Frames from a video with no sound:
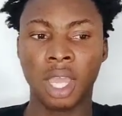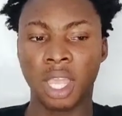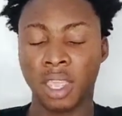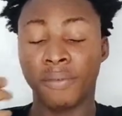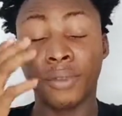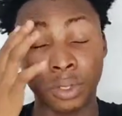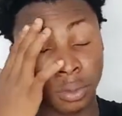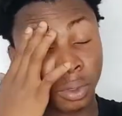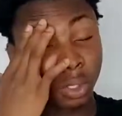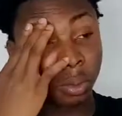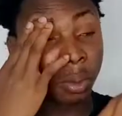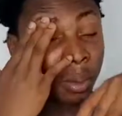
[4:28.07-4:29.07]
If you're
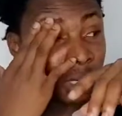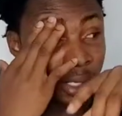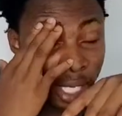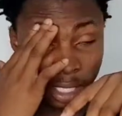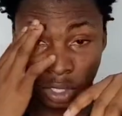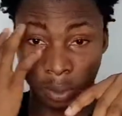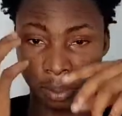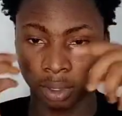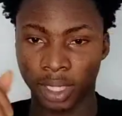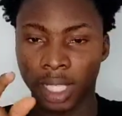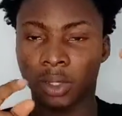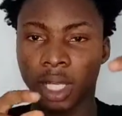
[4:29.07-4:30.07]
going to be monetizing your blog,
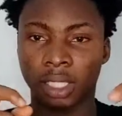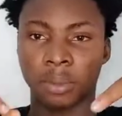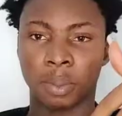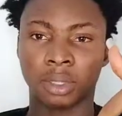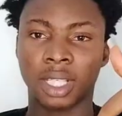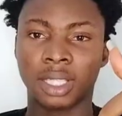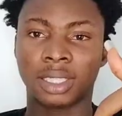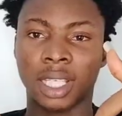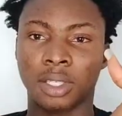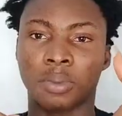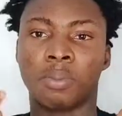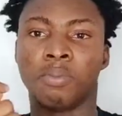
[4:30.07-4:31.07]
that's why it's important that
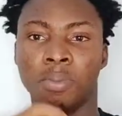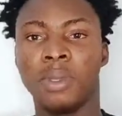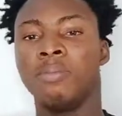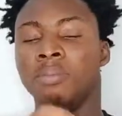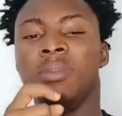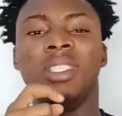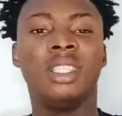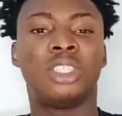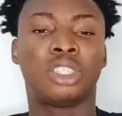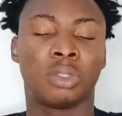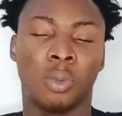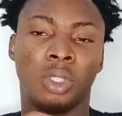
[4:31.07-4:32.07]
you
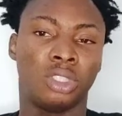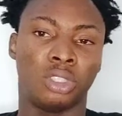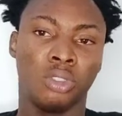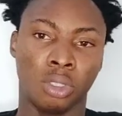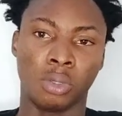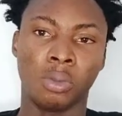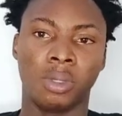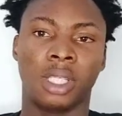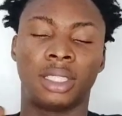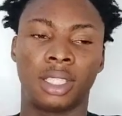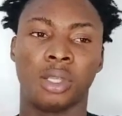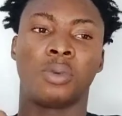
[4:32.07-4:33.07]
niche what you know.
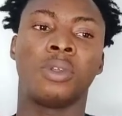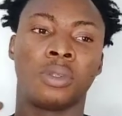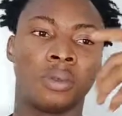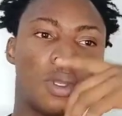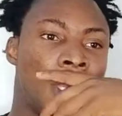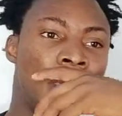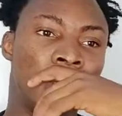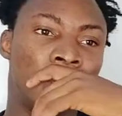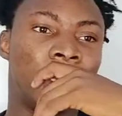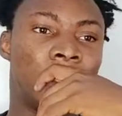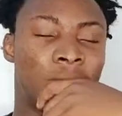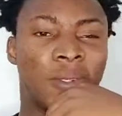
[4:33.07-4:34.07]
Let's say
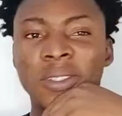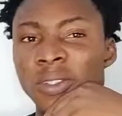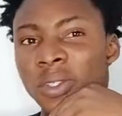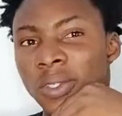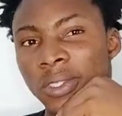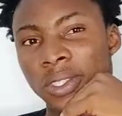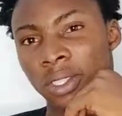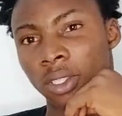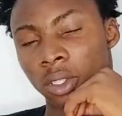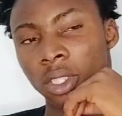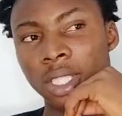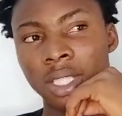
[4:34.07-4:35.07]
you're a doctor, or you're a
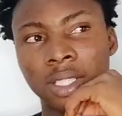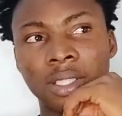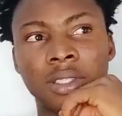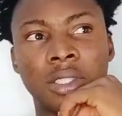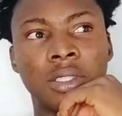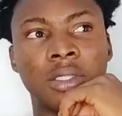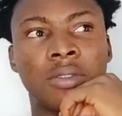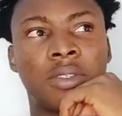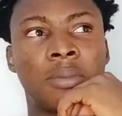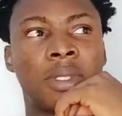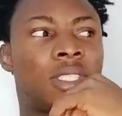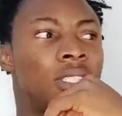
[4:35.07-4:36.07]
lawyer, or you're a
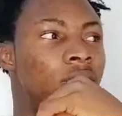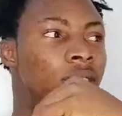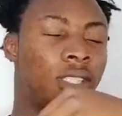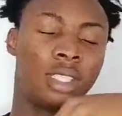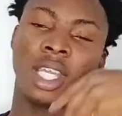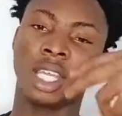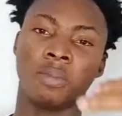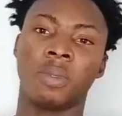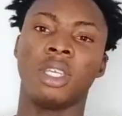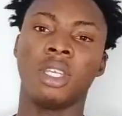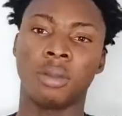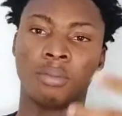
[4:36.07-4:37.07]
pharmacist, then you
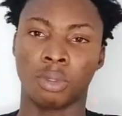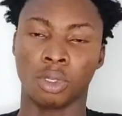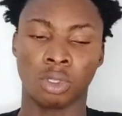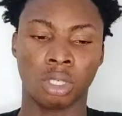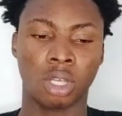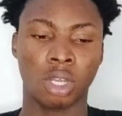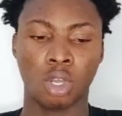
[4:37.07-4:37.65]
begin a blog